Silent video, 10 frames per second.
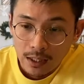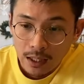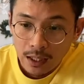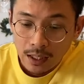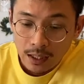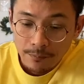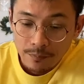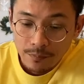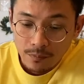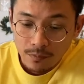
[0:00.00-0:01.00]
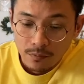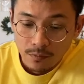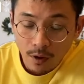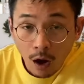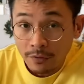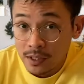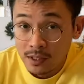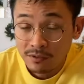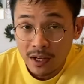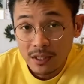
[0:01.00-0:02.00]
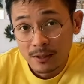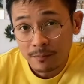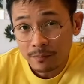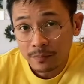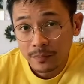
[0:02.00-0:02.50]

on this device,